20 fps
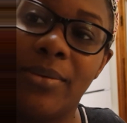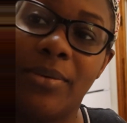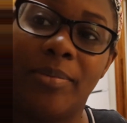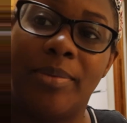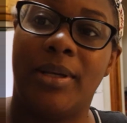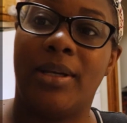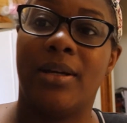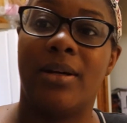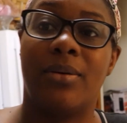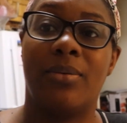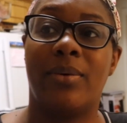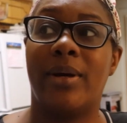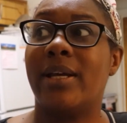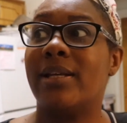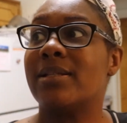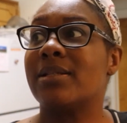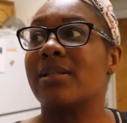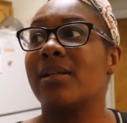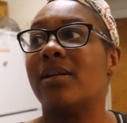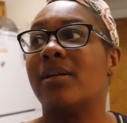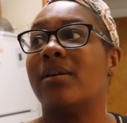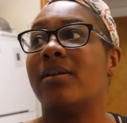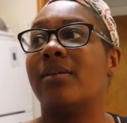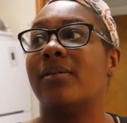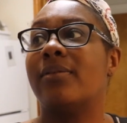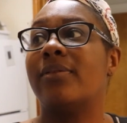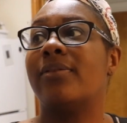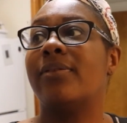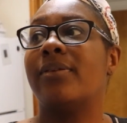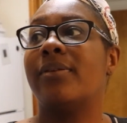would be a waste
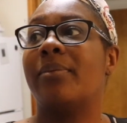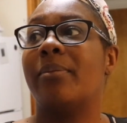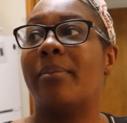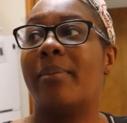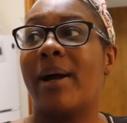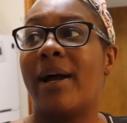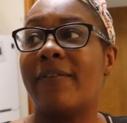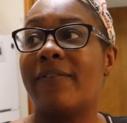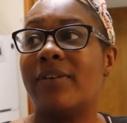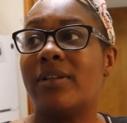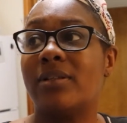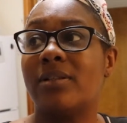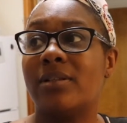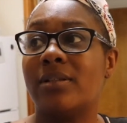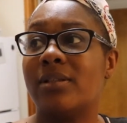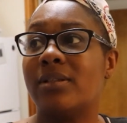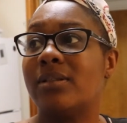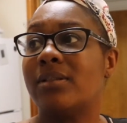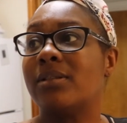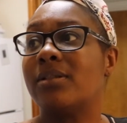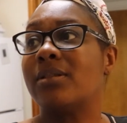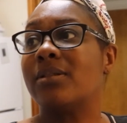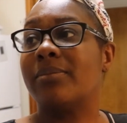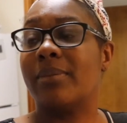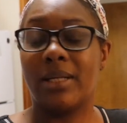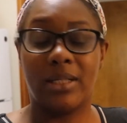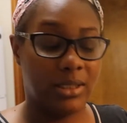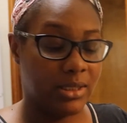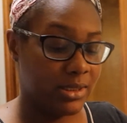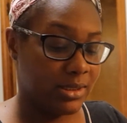of my funds,
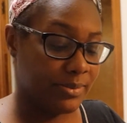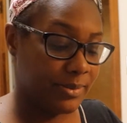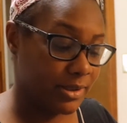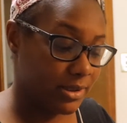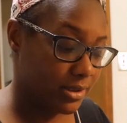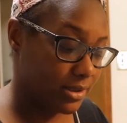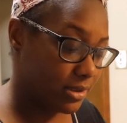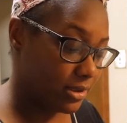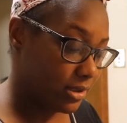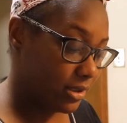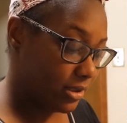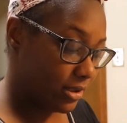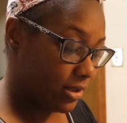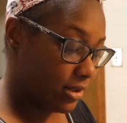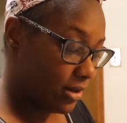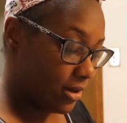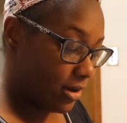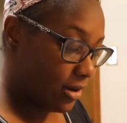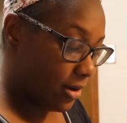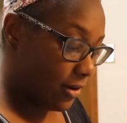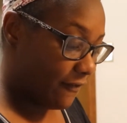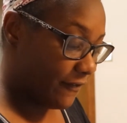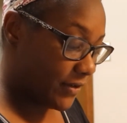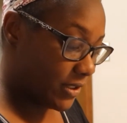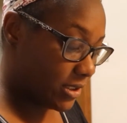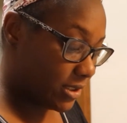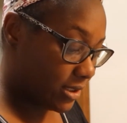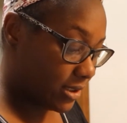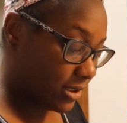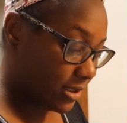my husband's
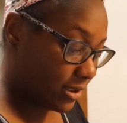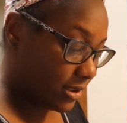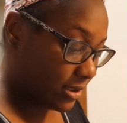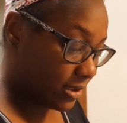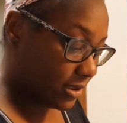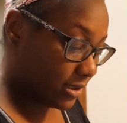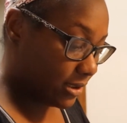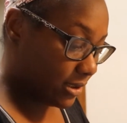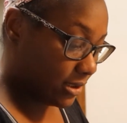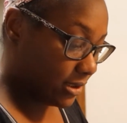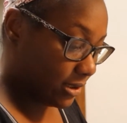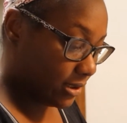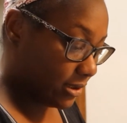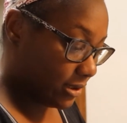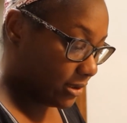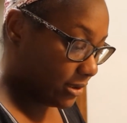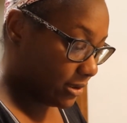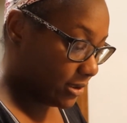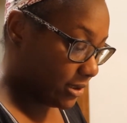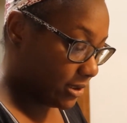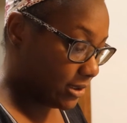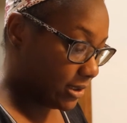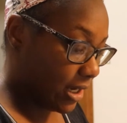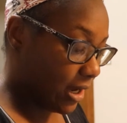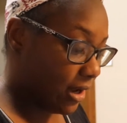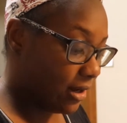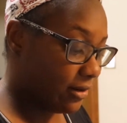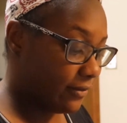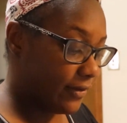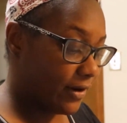funds, just
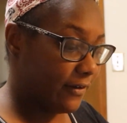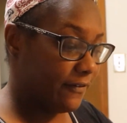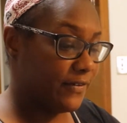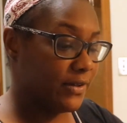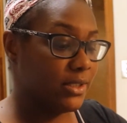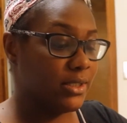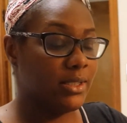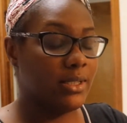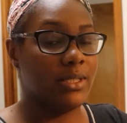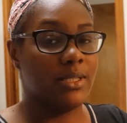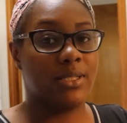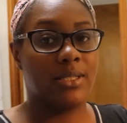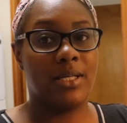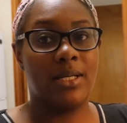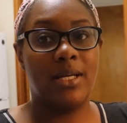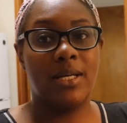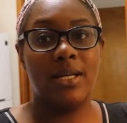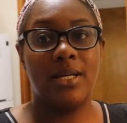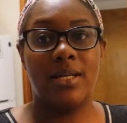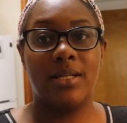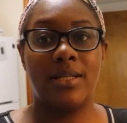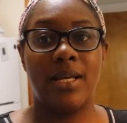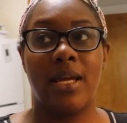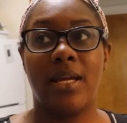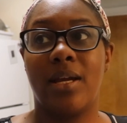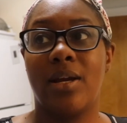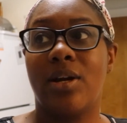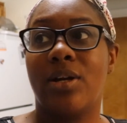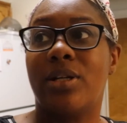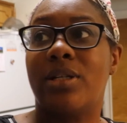all of our funds,
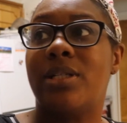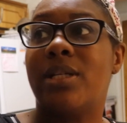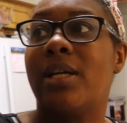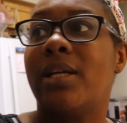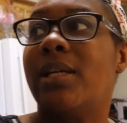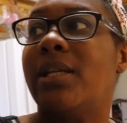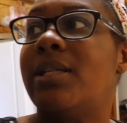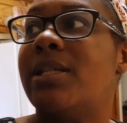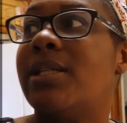taking her to Chuck E.